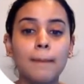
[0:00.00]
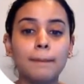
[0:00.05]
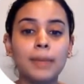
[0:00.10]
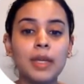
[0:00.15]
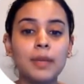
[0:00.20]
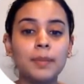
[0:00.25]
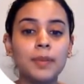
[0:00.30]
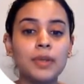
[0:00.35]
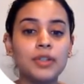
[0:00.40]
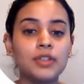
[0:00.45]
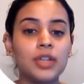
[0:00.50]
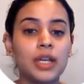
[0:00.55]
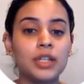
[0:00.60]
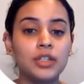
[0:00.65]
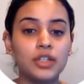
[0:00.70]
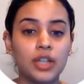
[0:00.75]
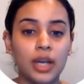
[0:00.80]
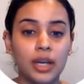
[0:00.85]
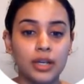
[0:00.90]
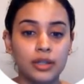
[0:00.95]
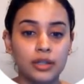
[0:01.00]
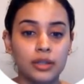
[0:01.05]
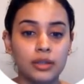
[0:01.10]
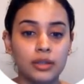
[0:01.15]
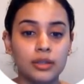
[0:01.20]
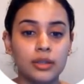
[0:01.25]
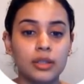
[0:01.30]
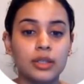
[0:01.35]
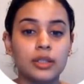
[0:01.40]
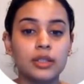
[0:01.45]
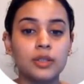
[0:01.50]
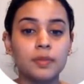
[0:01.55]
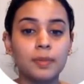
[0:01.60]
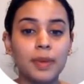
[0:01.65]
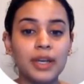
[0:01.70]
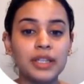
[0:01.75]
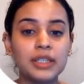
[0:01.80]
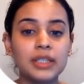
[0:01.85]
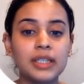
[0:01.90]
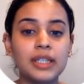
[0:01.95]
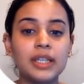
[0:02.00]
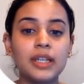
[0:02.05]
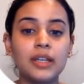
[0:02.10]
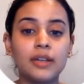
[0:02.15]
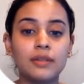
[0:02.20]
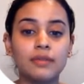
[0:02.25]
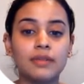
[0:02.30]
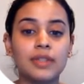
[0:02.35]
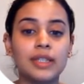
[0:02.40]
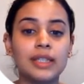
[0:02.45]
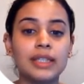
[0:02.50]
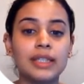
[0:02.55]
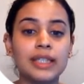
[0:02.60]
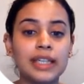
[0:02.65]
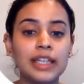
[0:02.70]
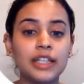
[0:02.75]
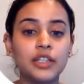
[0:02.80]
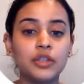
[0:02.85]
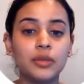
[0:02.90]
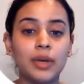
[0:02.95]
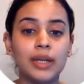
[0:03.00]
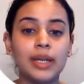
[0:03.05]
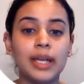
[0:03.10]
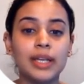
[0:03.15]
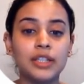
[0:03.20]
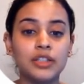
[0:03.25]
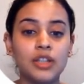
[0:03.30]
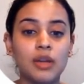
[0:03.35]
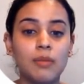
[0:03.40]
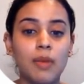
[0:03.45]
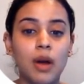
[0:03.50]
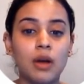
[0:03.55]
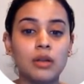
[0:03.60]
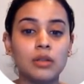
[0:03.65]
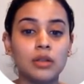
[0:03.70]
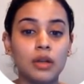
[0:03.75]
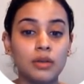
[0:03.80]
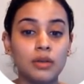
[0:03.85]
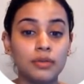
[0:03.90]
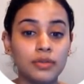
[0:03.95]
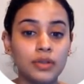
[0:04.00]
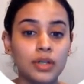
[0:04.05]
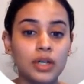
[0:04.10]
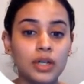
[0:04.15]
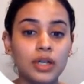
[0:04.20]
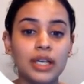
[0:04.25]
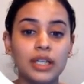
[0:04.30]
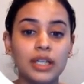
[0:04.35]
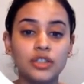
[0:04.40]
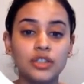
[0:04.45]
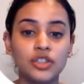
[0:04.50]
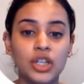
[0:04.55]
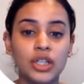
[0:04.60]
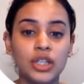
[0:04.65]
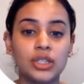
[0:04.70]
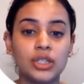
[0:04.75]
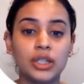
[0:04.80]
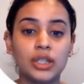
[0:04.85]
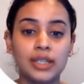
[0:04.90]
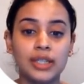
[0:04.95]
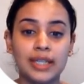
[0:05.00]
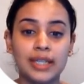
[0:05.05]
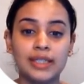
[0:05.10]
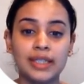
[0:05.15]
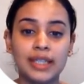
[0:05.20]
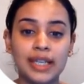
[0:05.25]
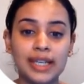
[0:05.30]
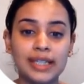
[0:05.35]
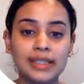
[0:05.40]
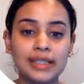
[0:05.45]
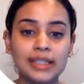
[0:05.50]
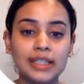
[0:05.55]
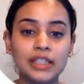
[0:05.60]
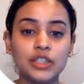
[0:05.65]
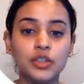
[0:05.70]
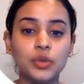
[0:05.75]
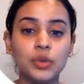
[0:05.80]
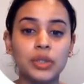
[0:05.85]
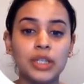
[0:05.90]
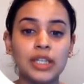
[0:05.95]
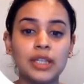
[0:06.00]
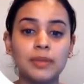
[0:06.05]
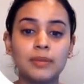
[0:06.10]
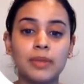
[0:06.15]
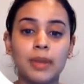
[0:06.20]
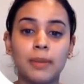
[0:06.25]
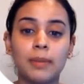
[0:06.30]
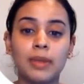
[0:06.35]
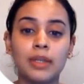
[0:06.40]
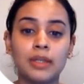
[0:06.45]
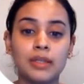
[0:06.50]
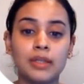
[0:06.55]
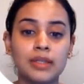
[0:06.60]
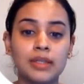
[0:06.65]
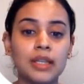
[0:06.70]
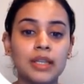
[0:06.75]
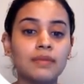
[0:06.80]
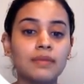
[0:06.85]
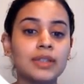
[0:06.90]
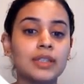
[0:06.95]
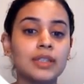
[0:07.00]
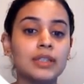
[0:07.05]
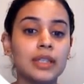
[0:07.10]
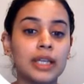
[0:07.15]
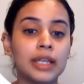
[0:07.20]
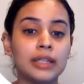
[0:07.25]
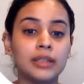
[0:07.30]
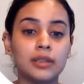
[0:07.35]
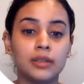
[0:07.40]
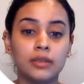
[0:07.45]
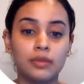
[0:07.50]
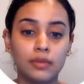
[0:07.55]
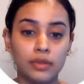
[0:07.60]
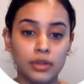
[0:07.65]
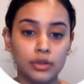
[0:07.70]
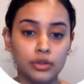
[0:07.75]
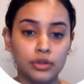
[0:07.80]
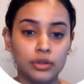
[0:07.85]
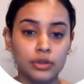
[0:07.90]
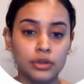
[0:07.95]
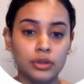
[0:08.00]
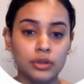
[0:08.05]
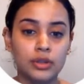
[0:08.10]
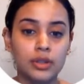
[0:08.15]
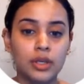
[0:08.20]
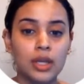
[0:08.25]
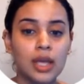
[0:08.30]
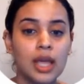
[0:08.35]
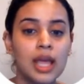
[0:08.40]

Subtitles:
People dread changes, especially if they lead to an extra amount of work in changing test cases to keep them in sync with the latest versions.